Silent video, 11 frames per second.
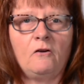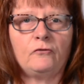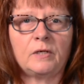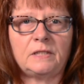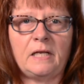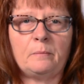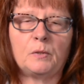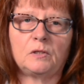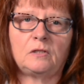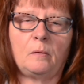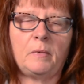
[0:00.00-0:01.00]
For
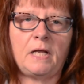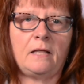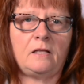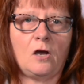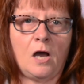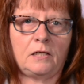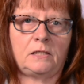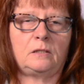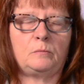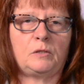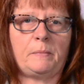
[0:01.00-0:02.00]
example, somebody on the
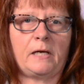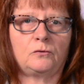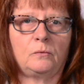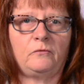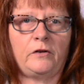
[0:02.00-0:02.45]
autism spectrum